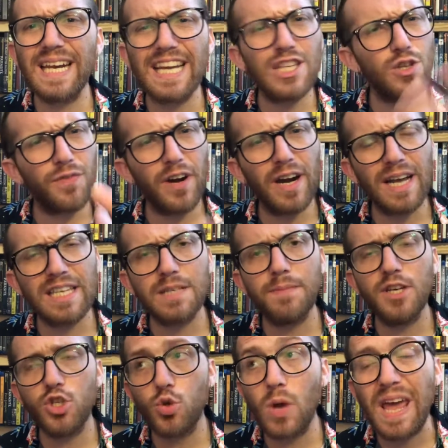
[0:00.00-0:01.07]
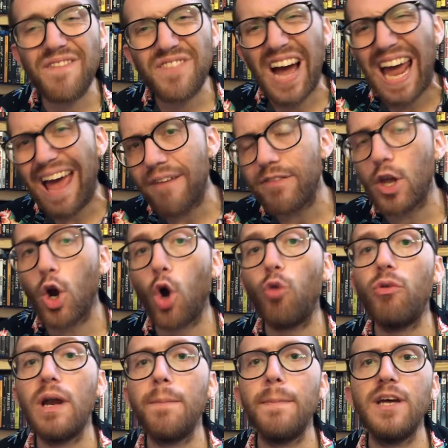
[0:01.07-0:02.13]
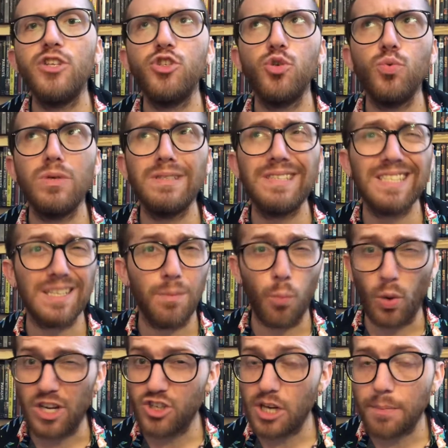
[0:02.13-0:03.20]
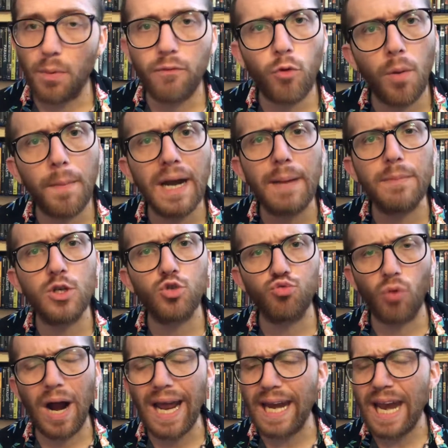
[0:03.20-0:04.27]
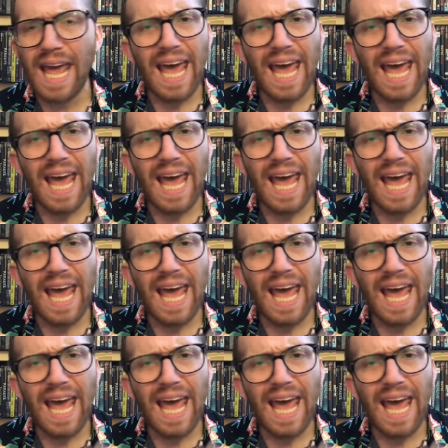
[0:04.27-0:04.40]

It's so very nice to meet you. If I have not already met you in some way, shape, or form, my name is Ryan,